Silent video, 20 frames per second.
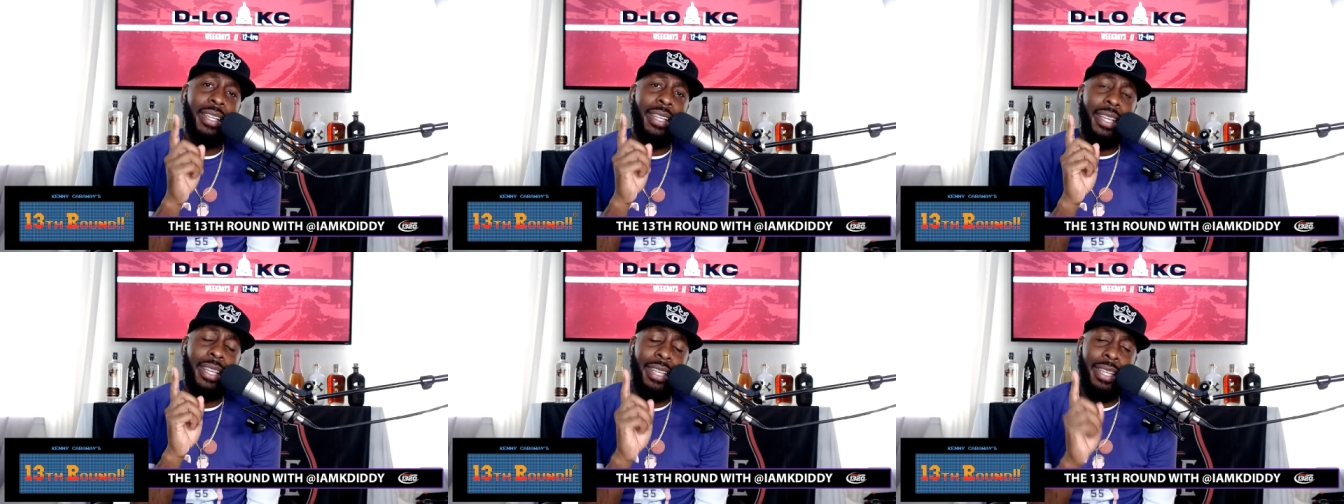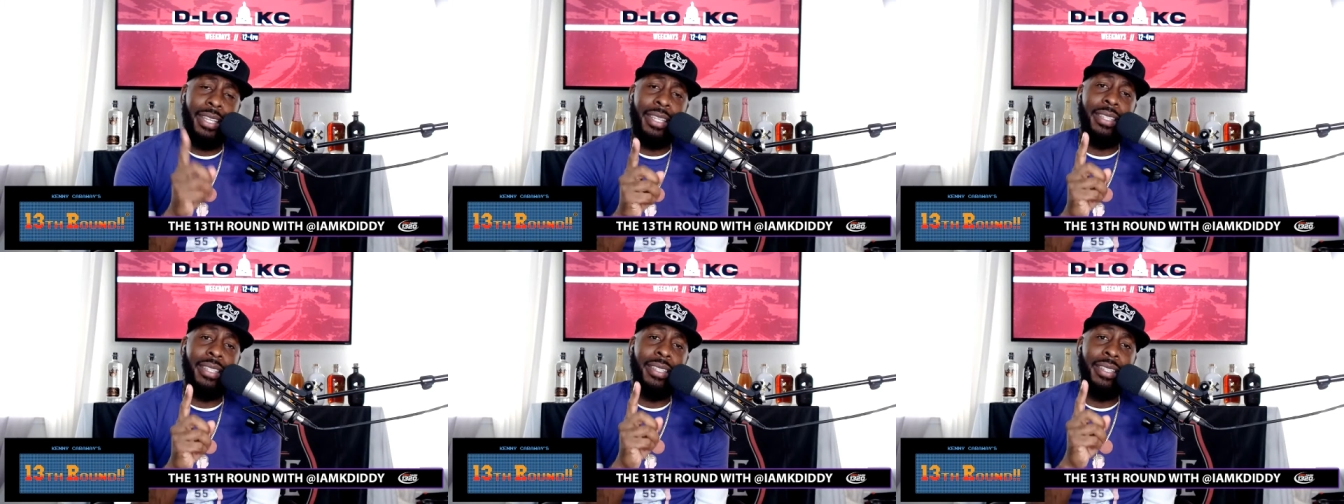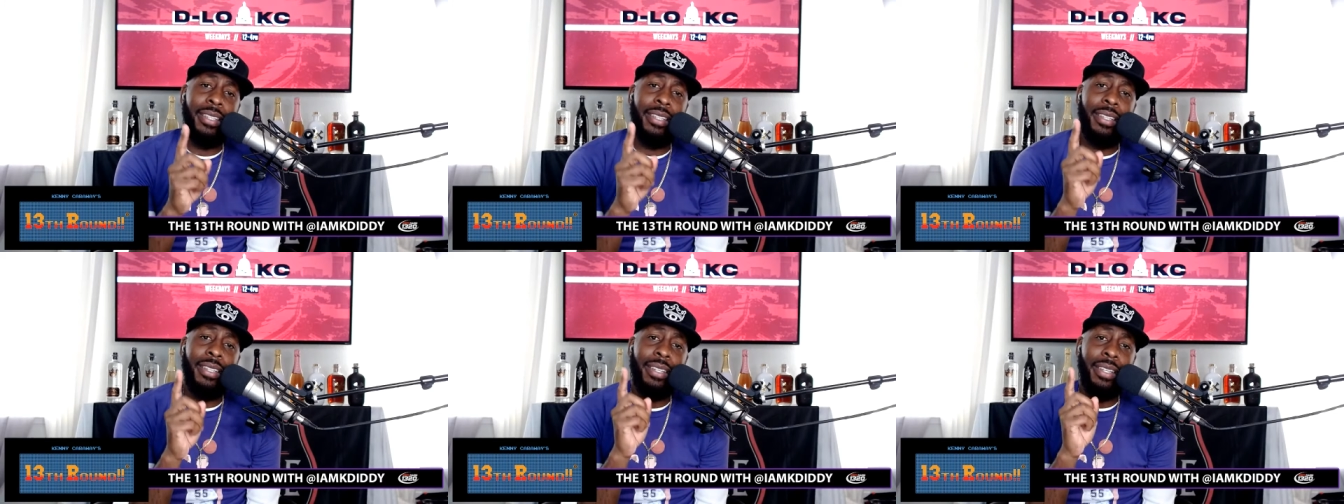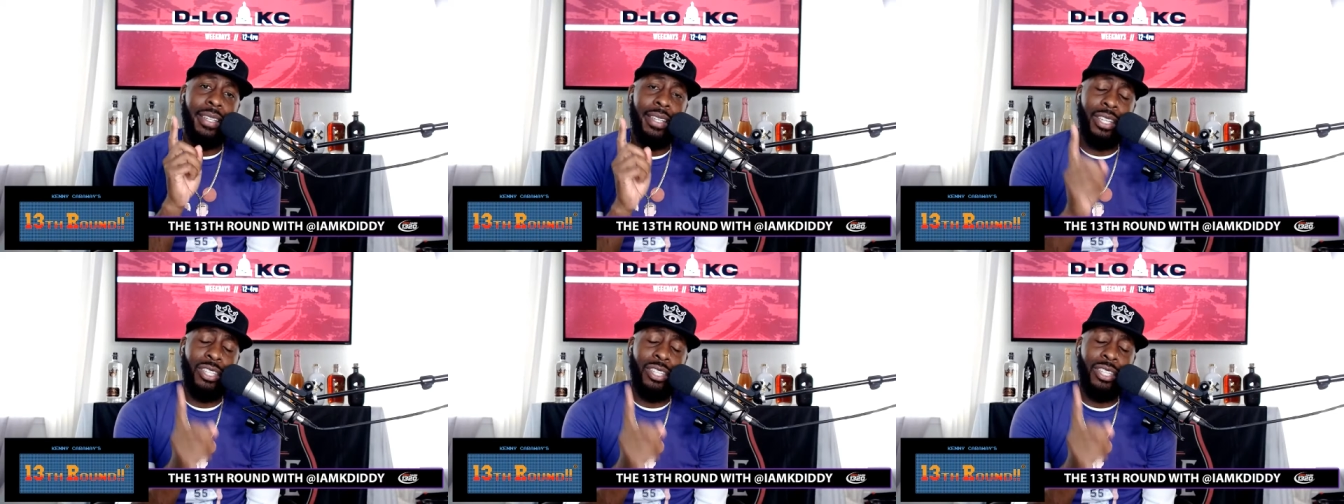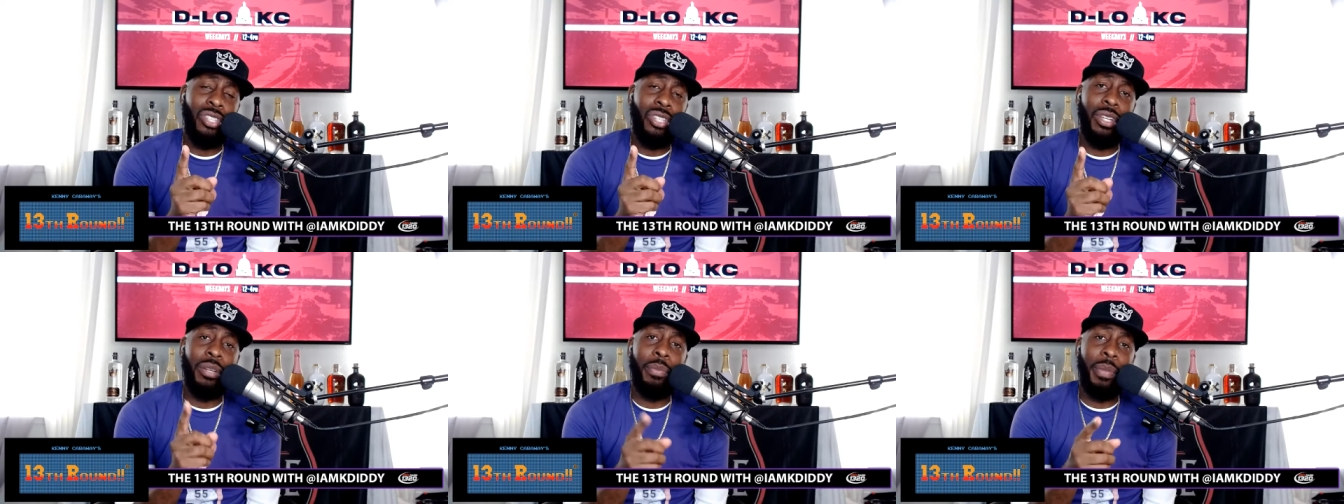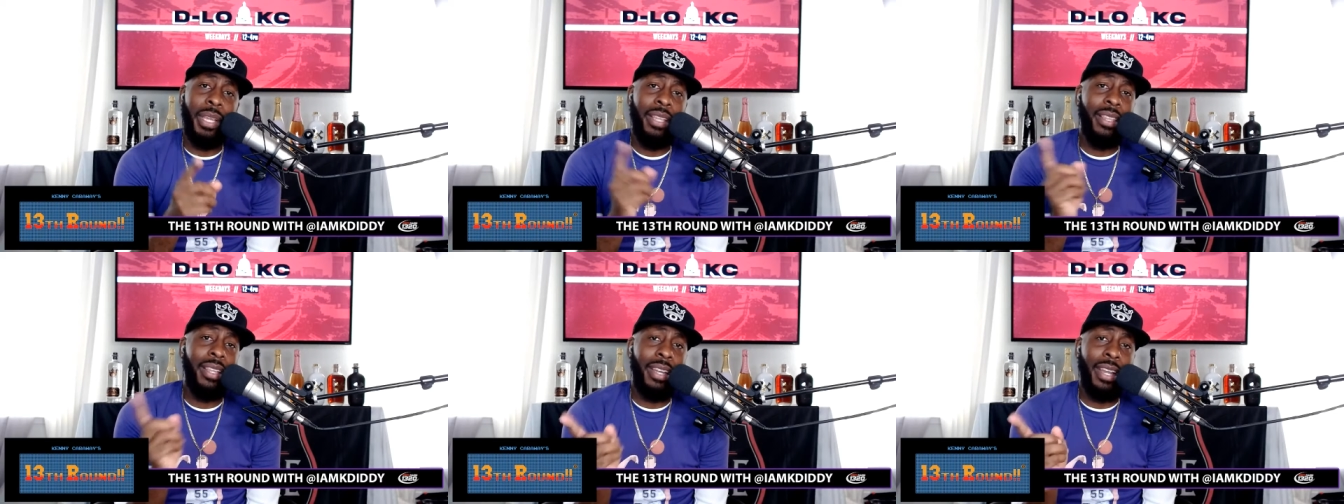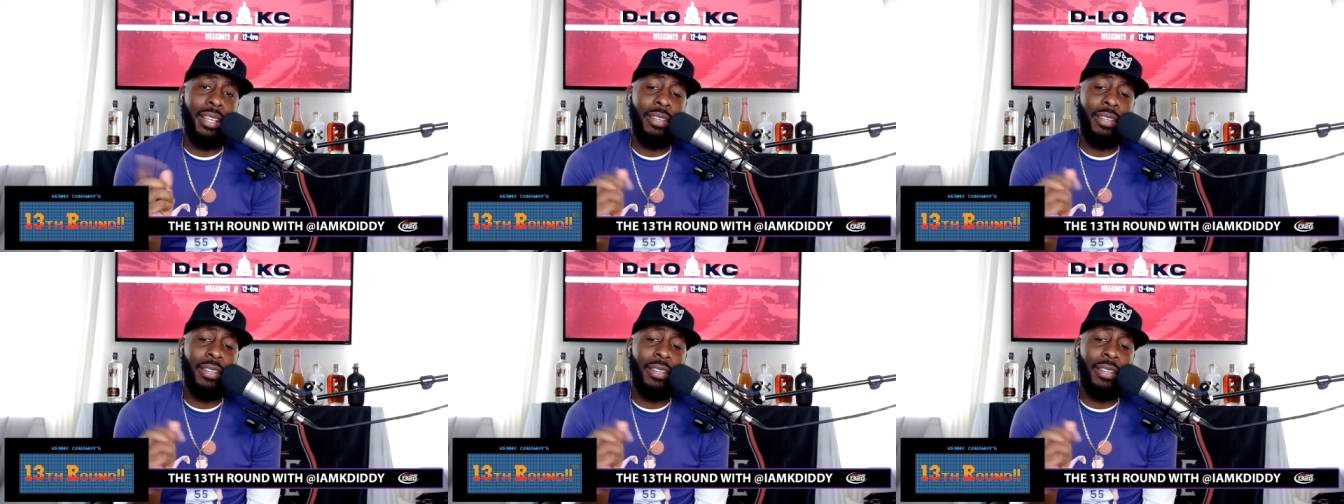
is and should be the next